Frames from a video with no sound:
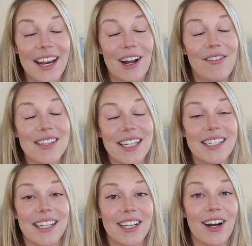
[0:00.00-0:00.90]
It obviously
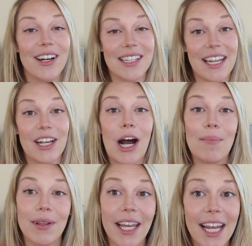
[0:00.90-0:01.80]
didn't cause any
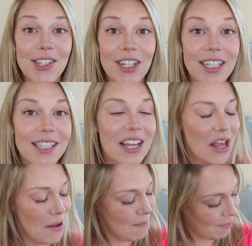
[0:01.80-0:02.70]
complications,
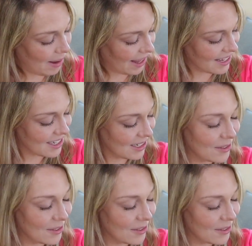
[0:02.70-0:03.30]
but